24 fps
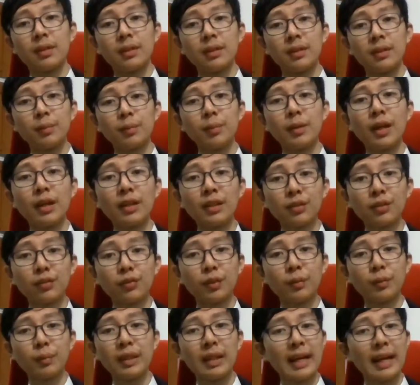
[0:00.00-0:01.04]
To be honest,
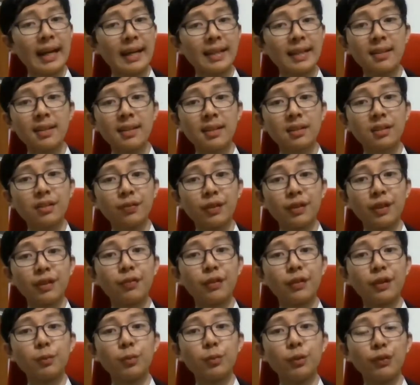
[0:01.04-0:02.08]
for me, I think it's a very
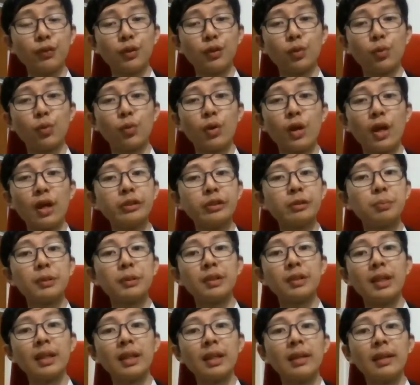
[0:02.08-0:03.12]
fun movie to watch,
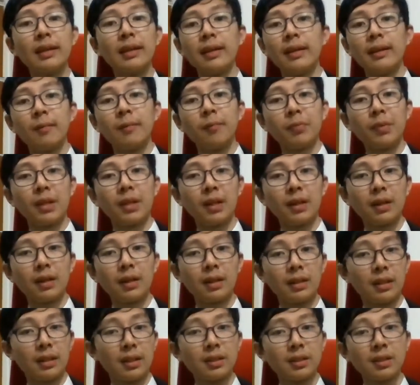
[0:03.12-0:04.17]
but then there
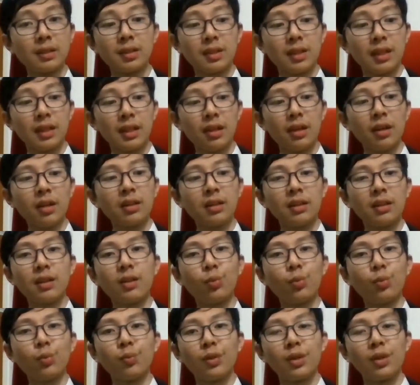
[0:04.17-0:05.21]
there is this
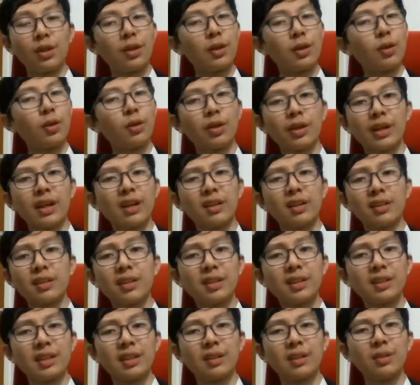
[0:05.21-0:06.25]
character or
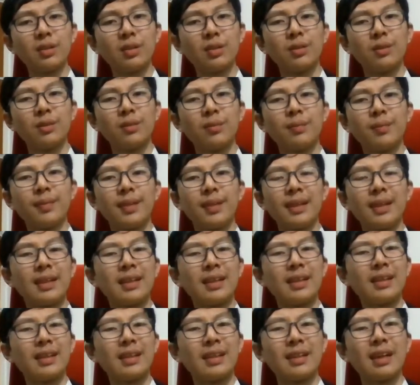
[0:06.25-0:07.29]
characters I don't
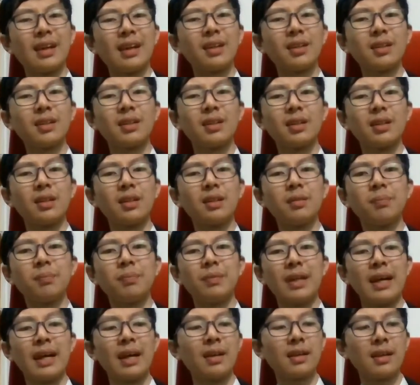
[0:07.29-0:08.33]
character,
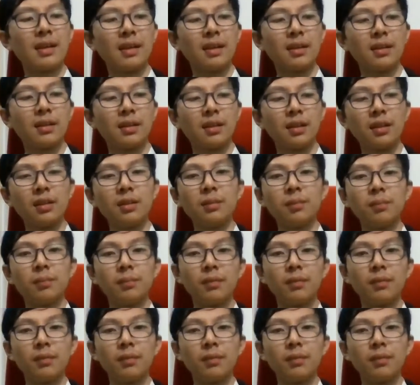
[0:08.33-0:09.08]
yeah, character,